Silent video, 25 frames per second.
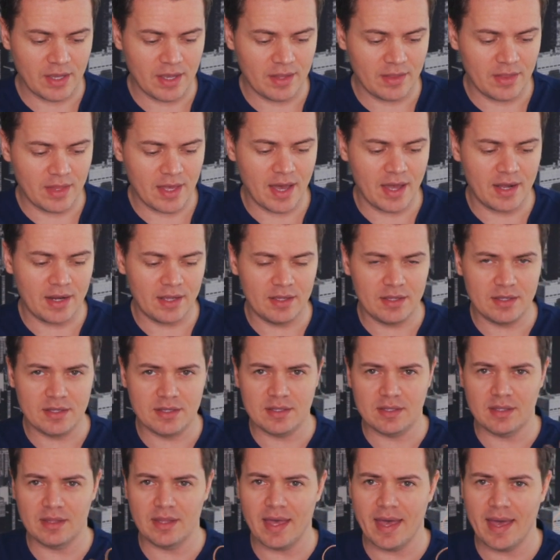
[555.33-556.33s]
and that
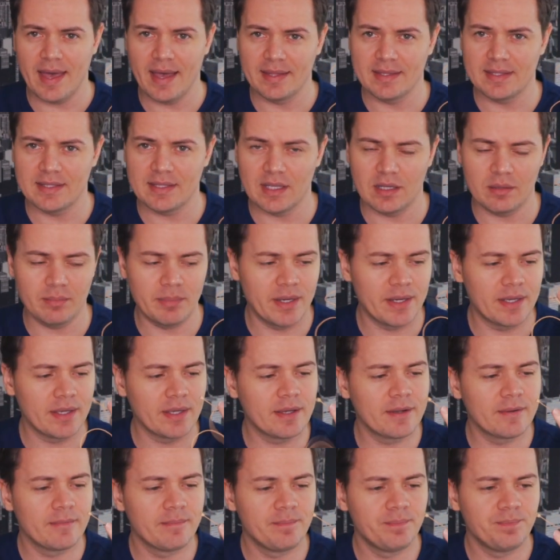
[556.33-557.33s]
is the headset mic.